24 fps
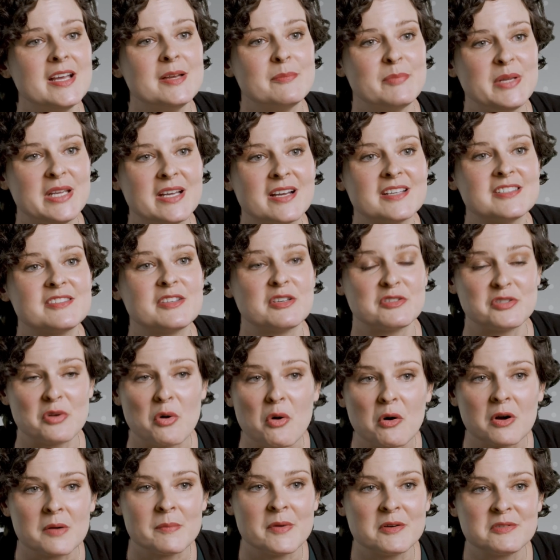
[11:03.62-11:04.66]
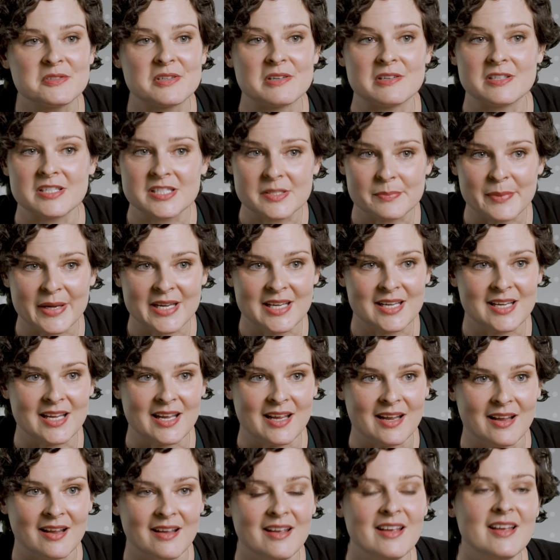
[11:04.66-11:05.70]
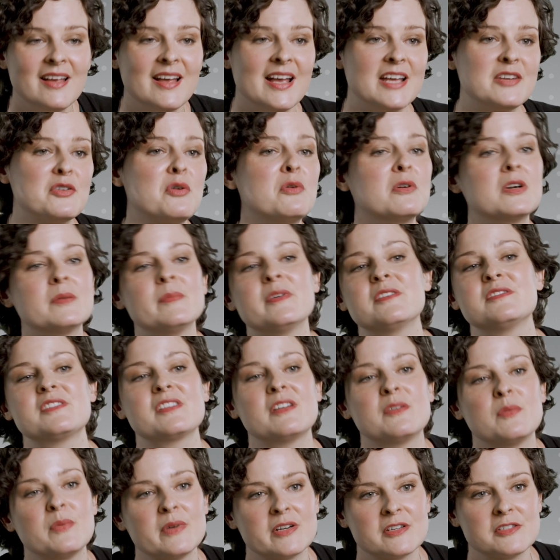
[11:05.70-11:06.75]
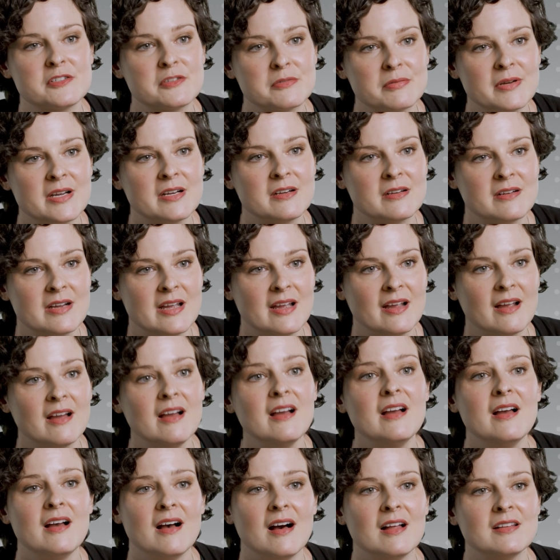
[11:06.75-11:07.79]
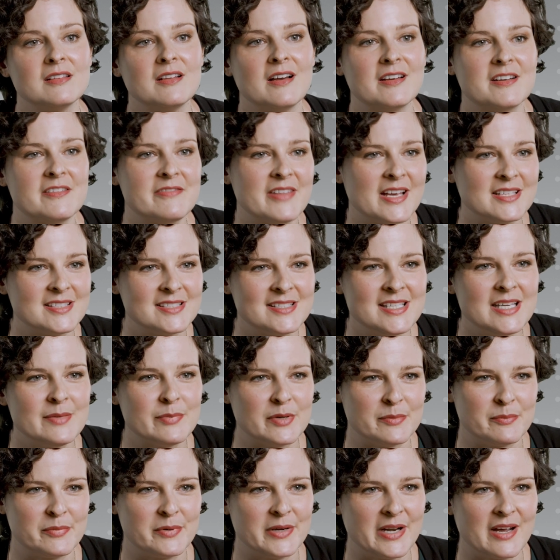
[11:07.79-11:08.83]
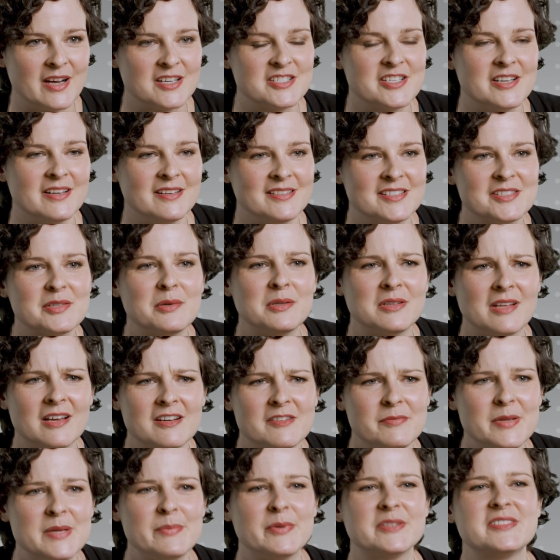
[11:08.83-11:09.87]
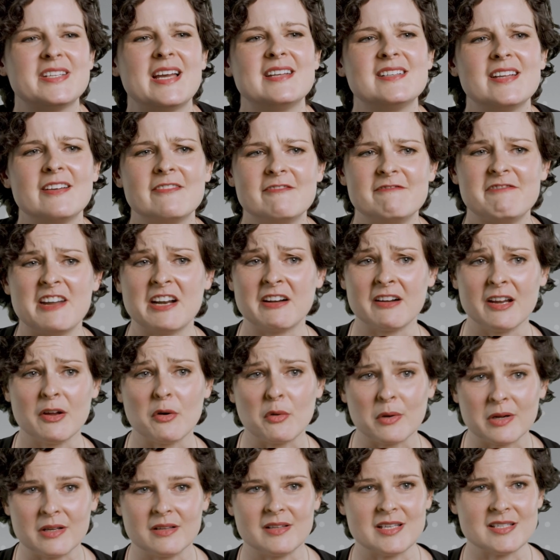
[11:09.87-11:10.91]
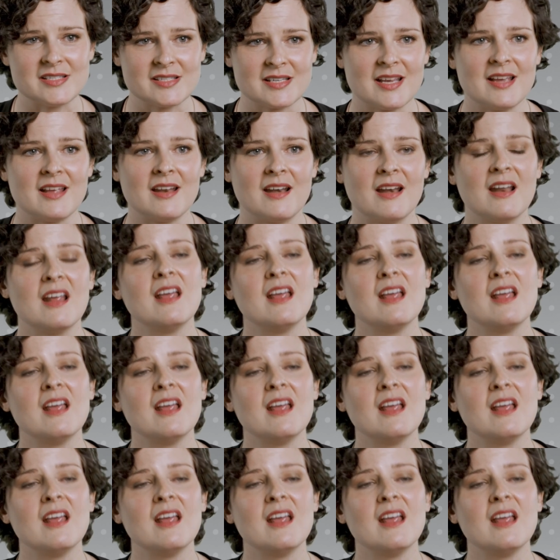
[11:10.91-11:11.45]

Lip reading: because those hormones are spiking, and hormones are what are triggering a lot of that sebum production. So a lot of people tend to have very oily skin